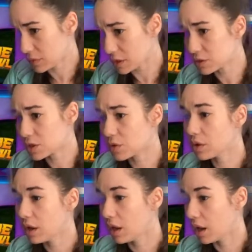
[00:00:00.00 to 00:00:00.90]
So
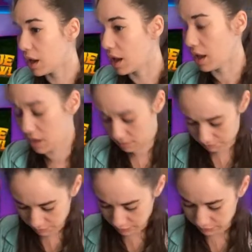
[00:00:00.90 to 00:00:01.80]

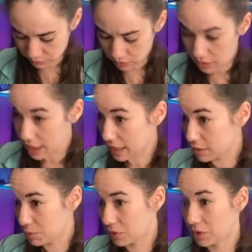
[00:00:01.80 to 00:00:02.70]
if you want to add the
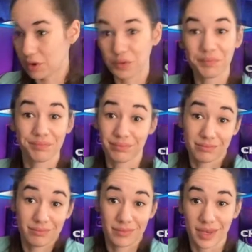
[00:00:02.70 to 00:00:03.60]
plural,
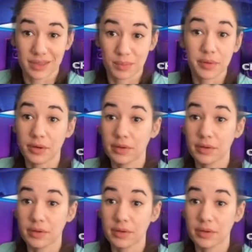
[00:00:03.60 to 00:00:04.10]
add the plural.